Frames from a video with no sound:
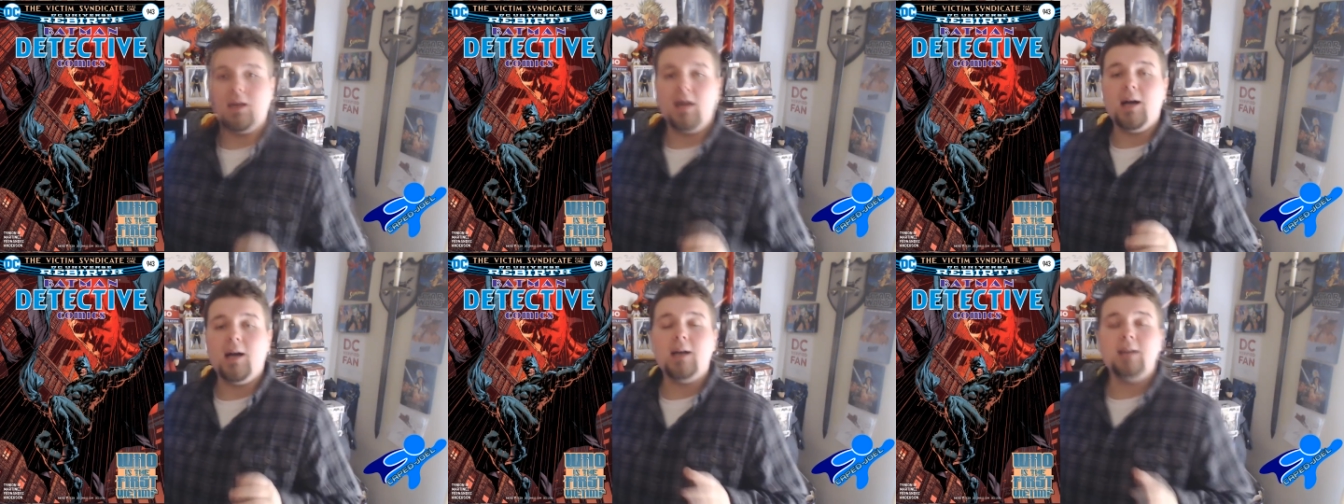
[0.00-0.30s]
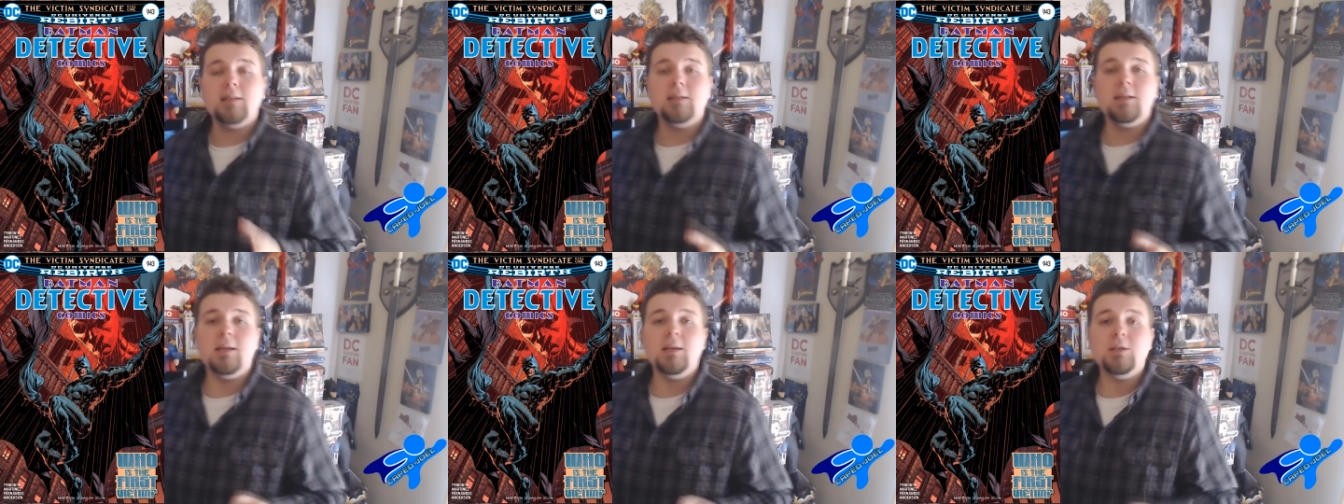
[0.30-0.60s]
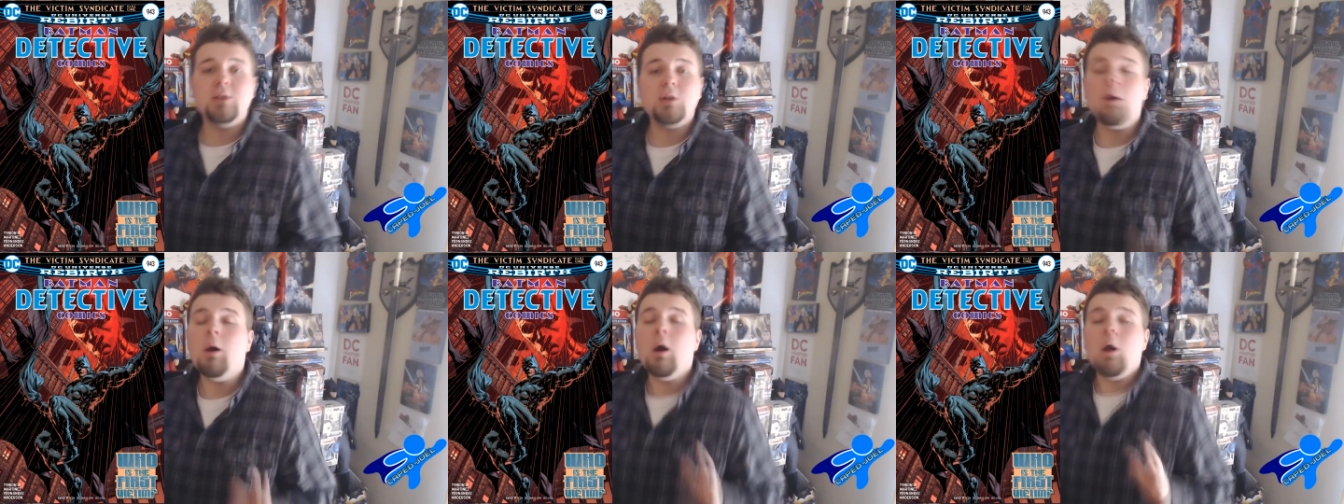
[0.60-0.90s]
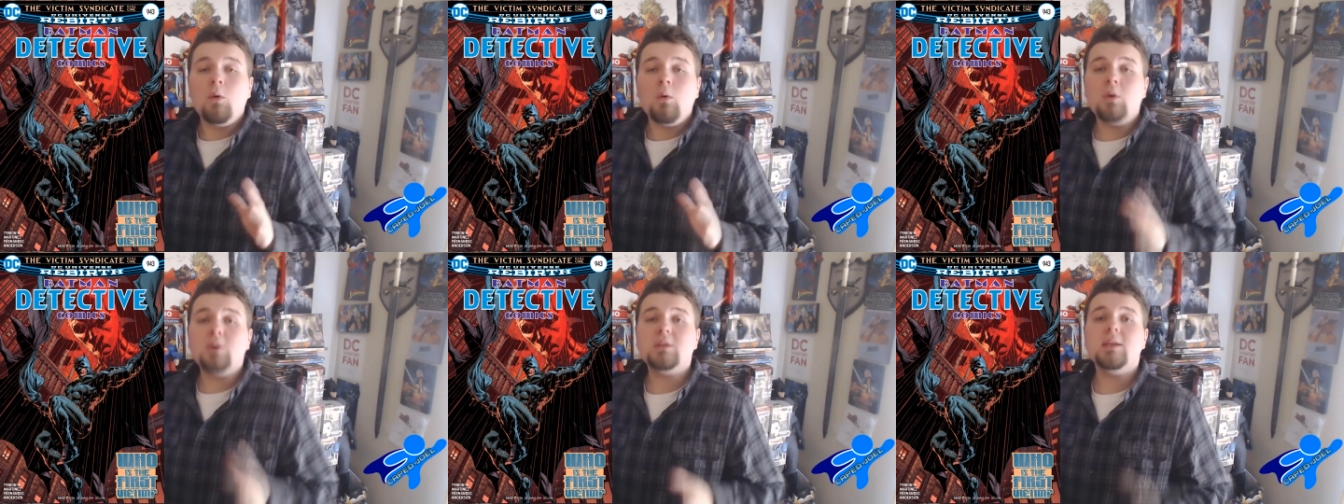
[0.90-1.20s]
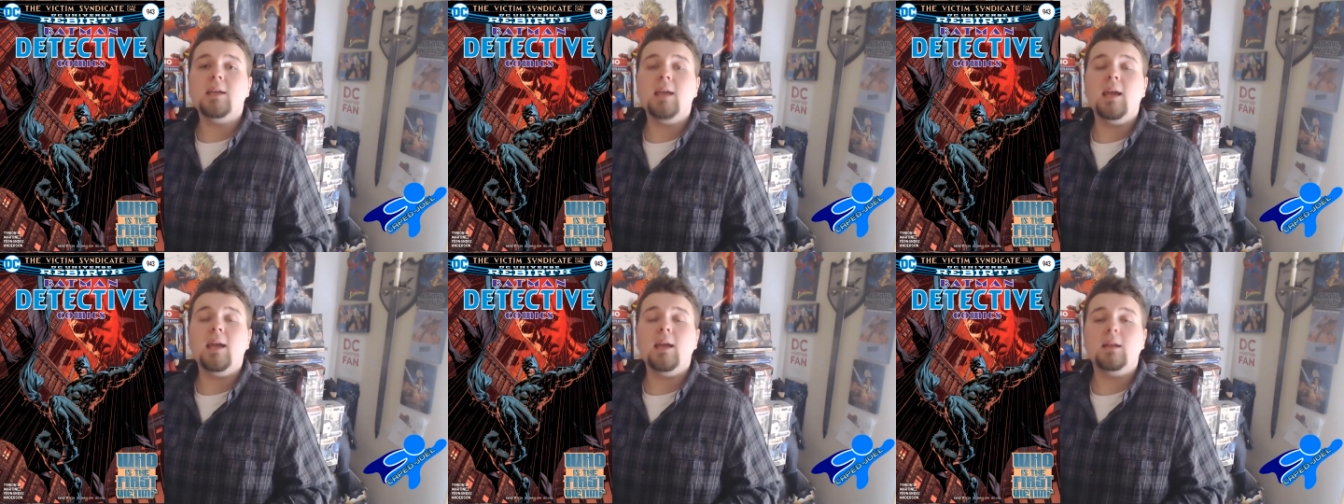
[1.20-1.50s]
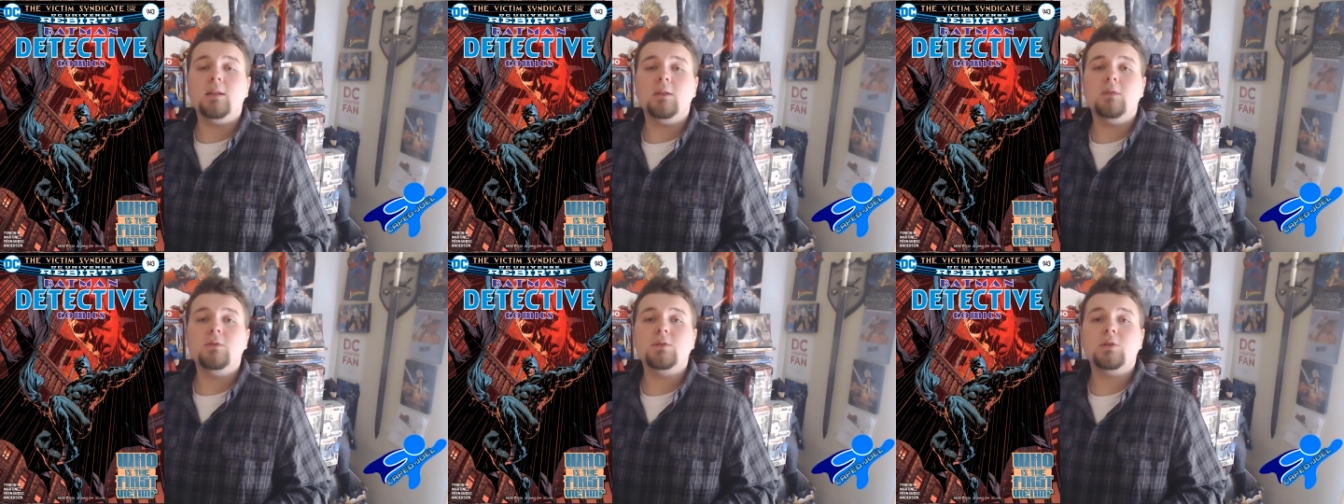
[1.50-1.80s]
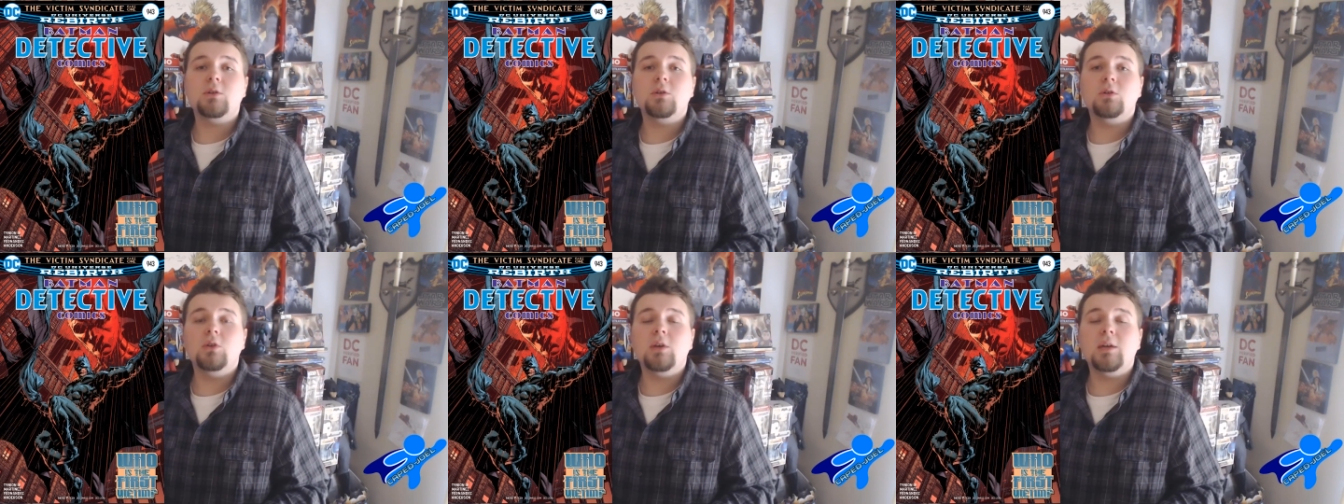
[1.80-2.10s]
And on today's show, we're taking a
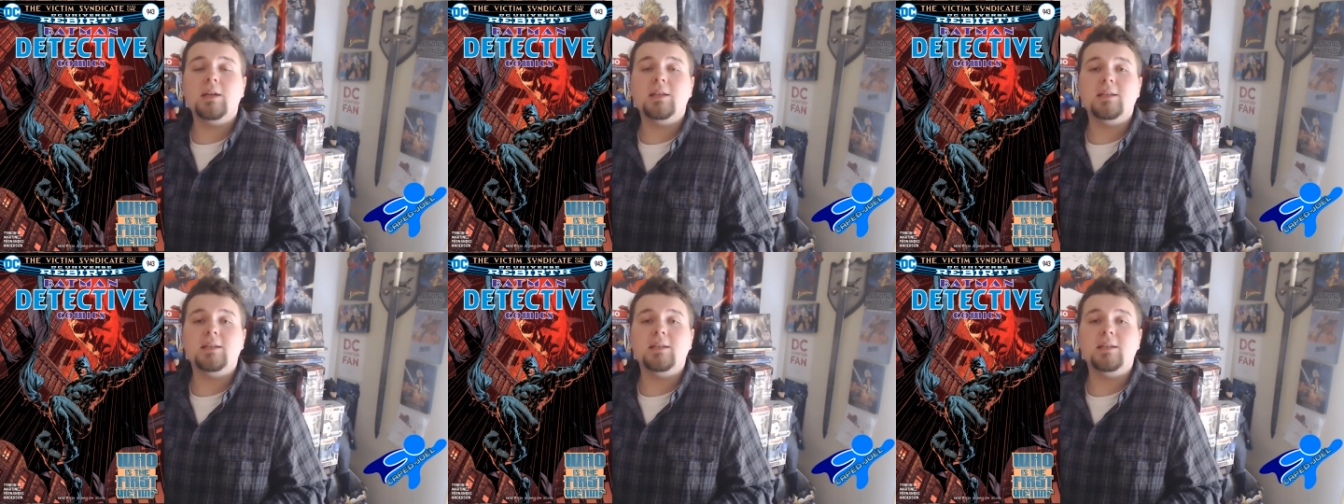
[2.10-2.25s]
closer look